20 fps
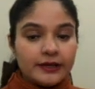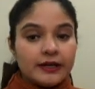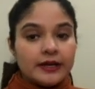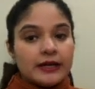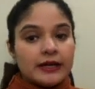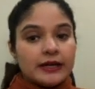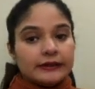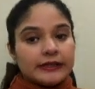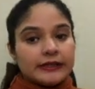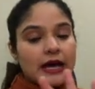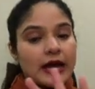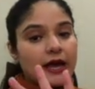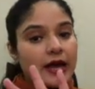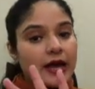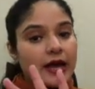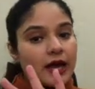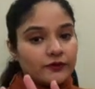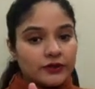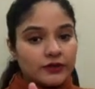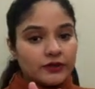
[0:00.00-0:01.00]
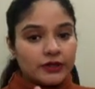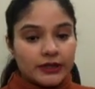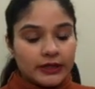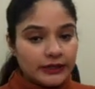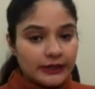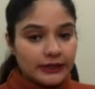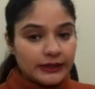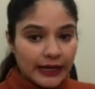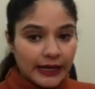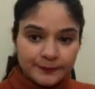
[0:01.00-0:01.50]
that I have three
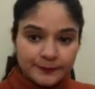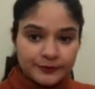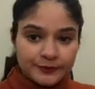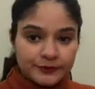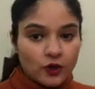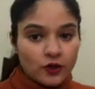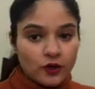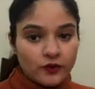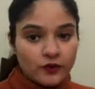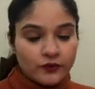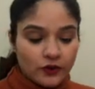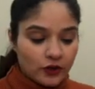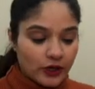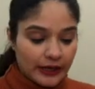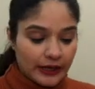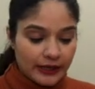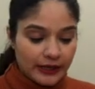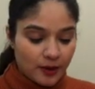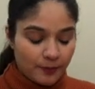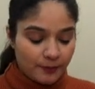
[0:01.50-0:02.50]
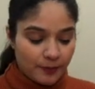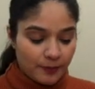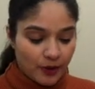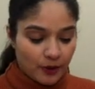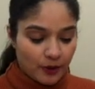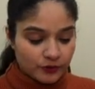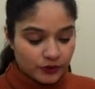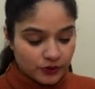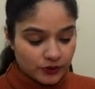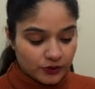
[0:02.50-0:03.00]
types of organic compounds
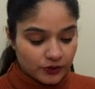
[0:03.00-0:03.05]
here.